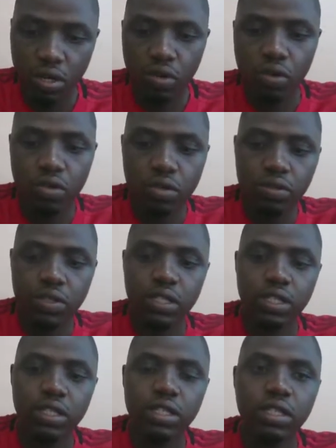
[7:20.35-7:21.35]
dot, we
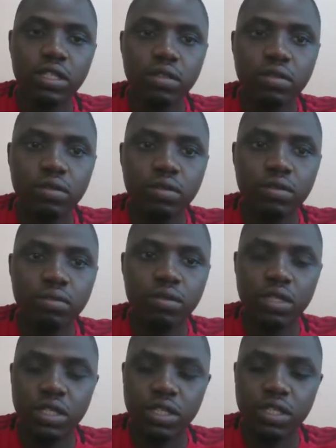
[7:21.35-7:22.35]
need it to
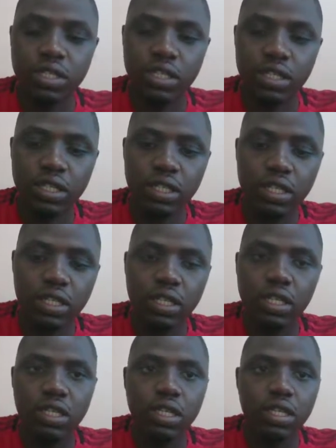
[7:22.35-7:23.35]
be listed
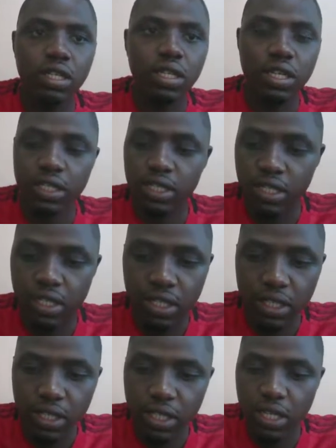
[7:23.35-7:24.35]
as a
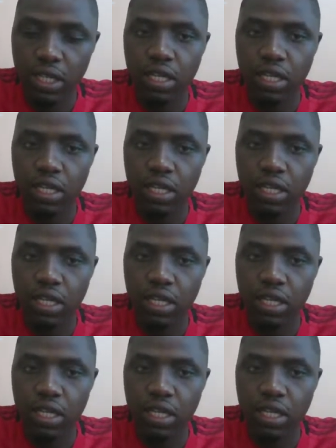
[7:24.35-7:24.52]
list,